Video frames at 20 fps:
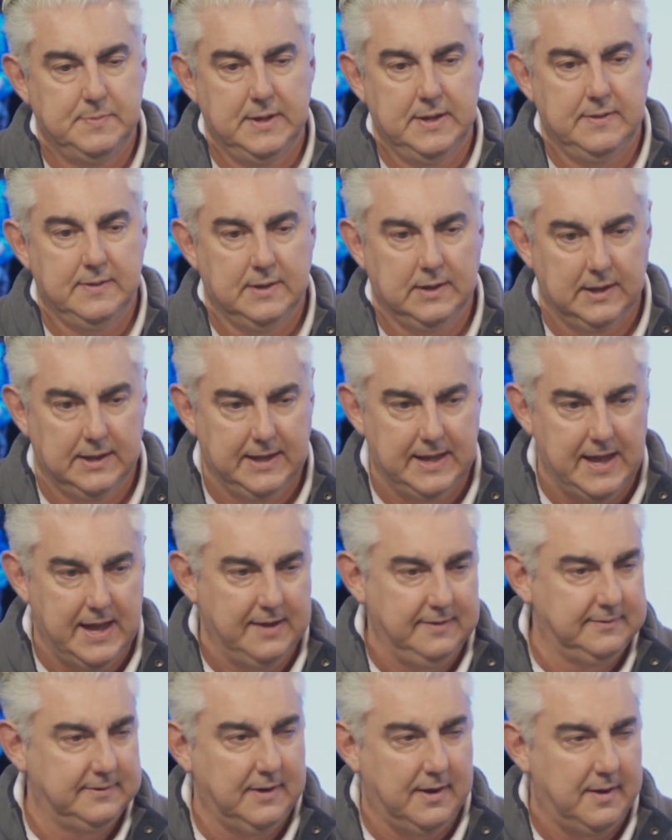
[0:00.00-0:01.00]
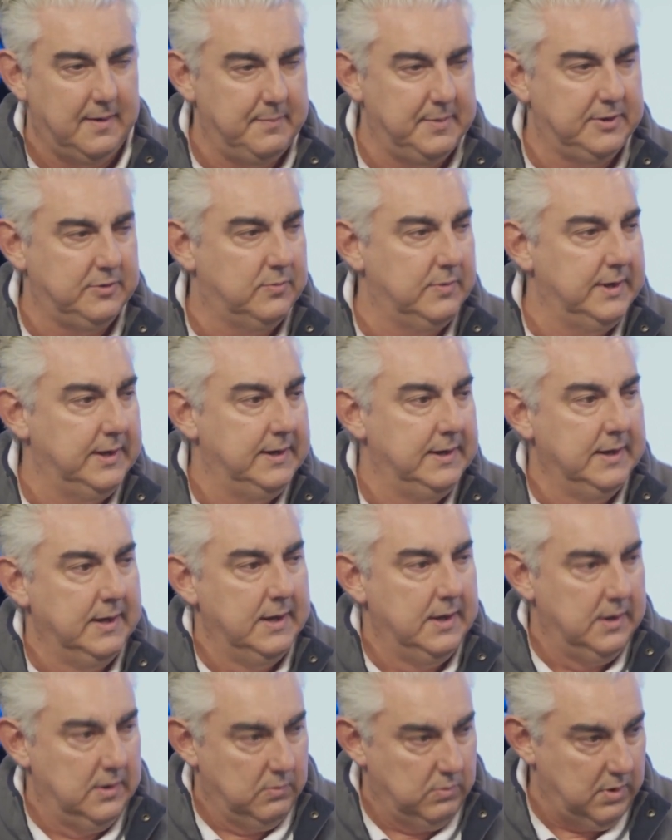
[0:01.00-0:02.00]
being the liaison between
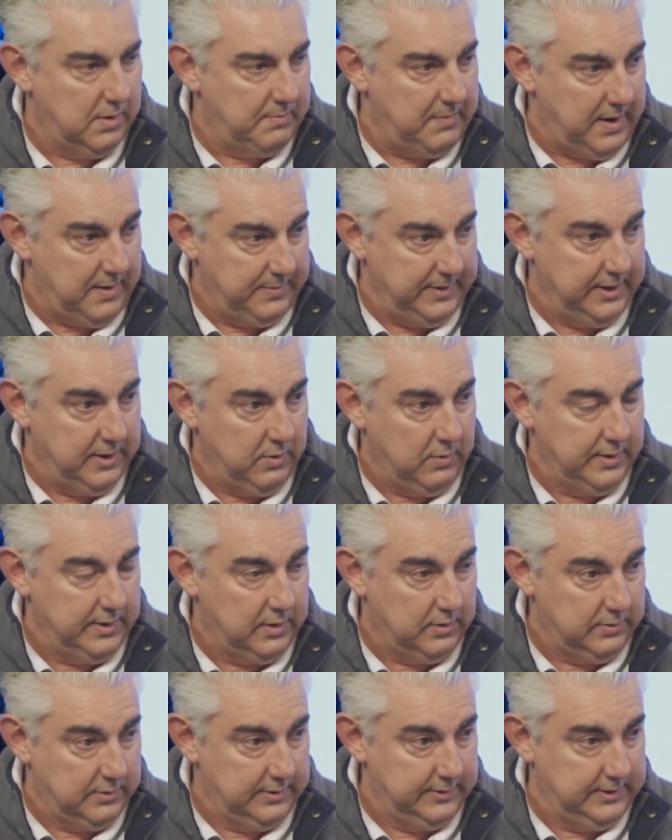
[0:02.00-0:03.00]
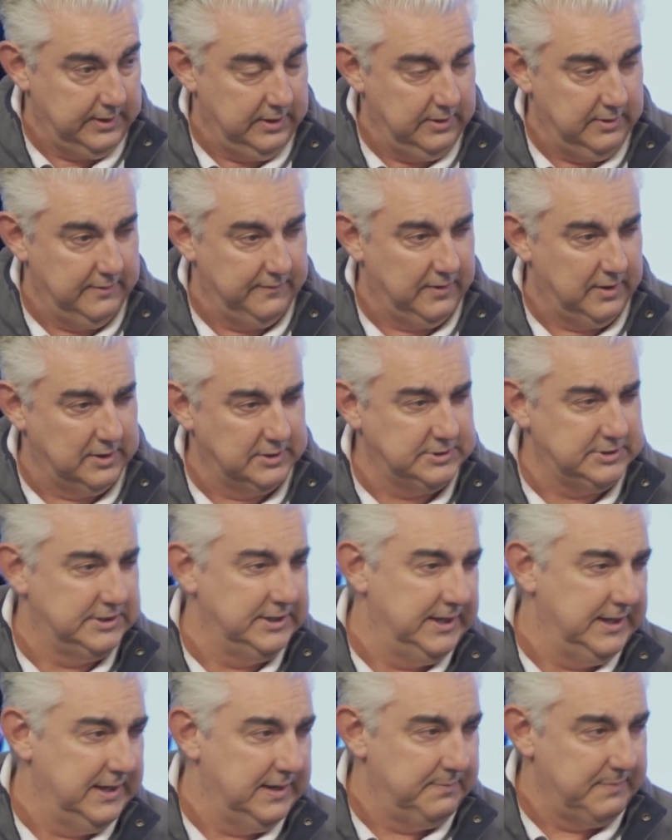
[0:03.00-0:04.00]
what might be going on in the
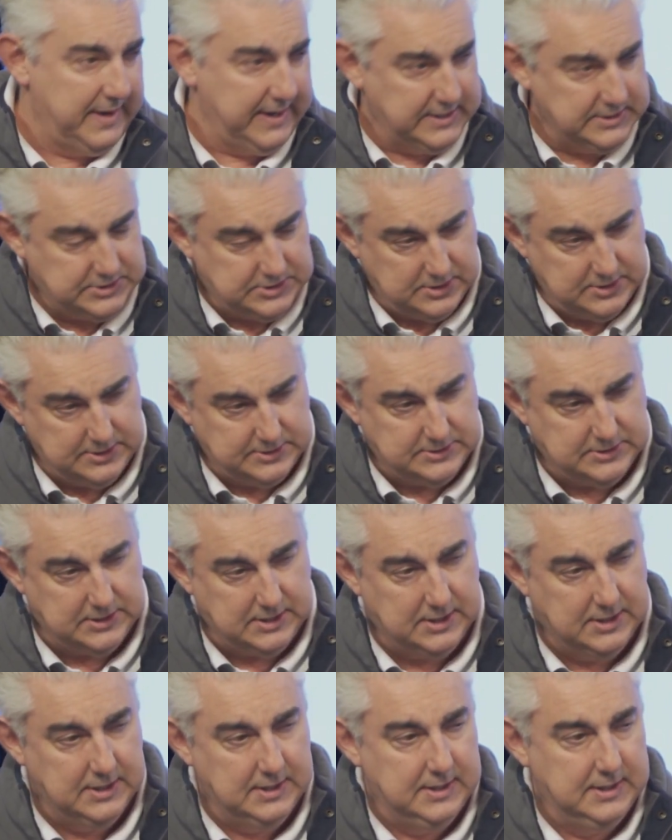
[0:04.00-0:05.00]
university and making sure it's a